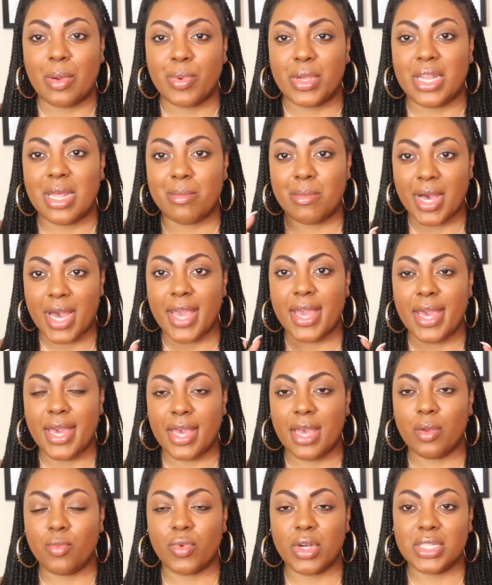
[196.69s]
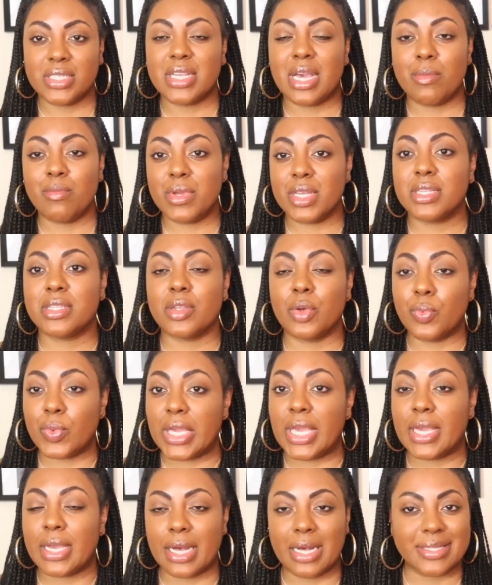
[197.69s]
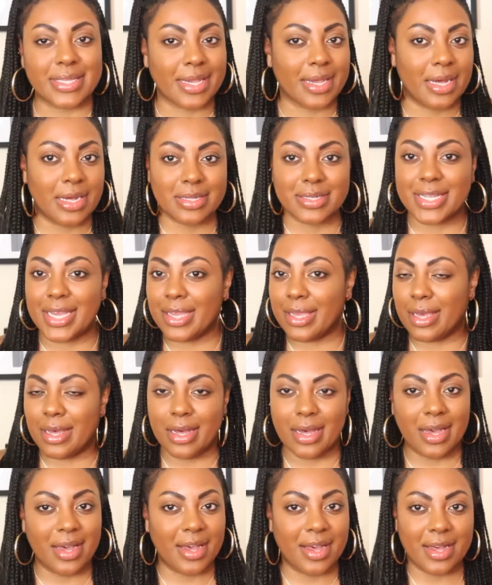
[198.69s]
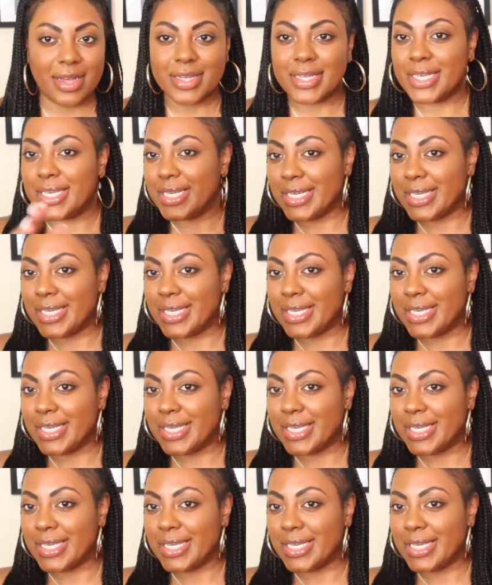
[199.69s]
But in my head, once I missed a week, I was like, oh, Danielle,